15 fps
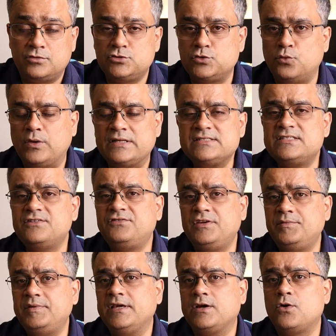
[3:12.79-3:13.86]
So once the
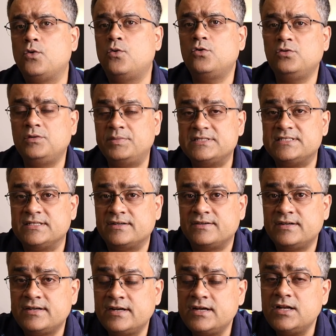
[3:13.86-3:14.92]
VBA code will be
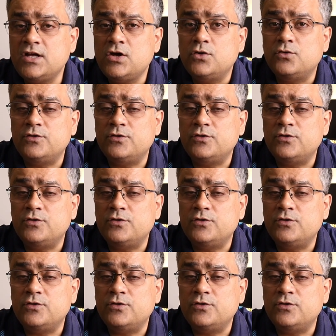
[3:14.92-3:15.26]
generated,